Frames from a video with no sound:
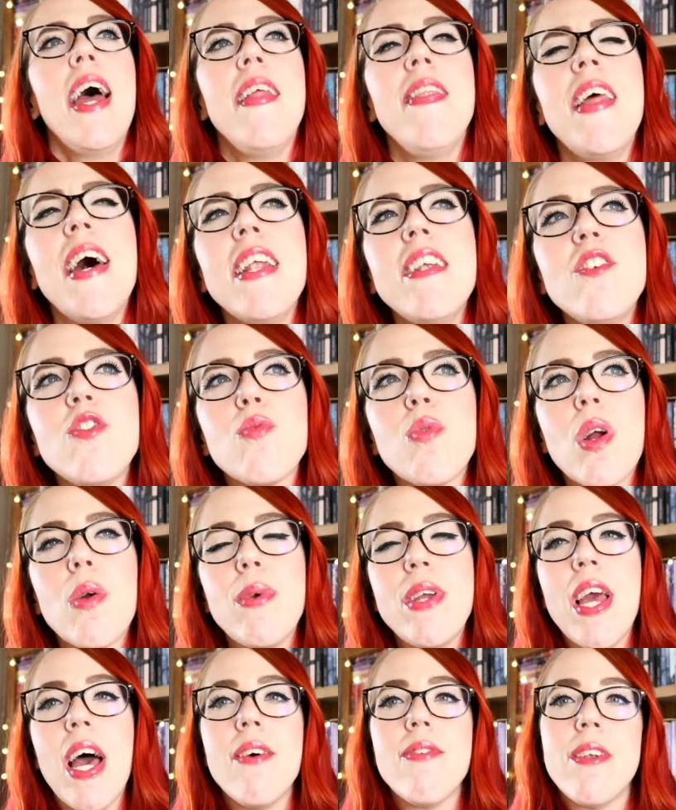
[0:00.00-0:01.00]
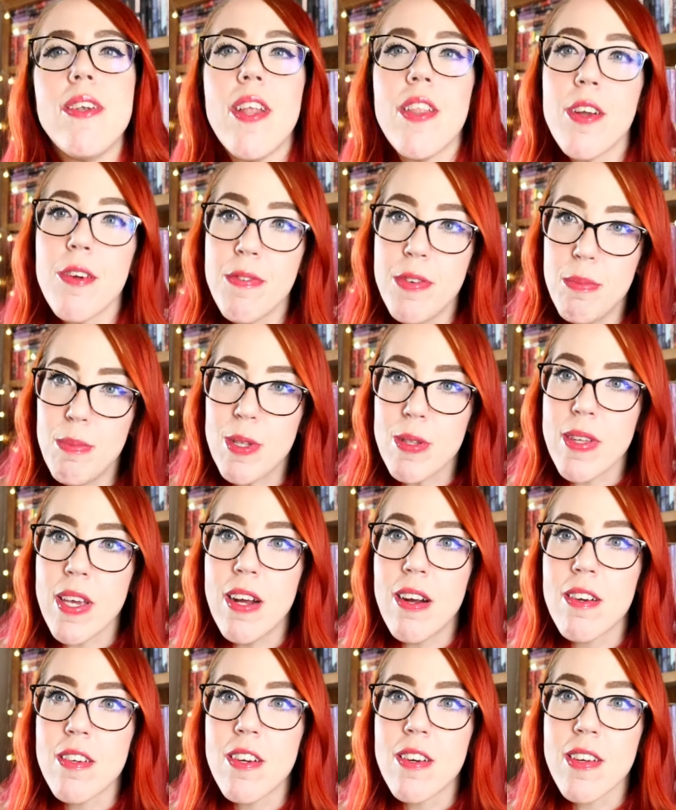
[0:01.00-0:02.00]
And that is where we have another female
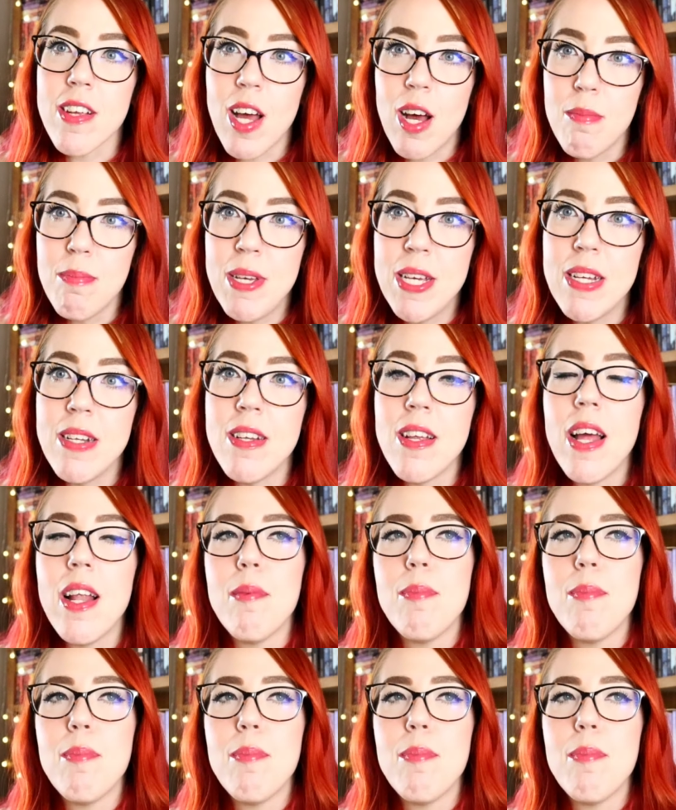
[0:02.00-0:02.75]
character come in.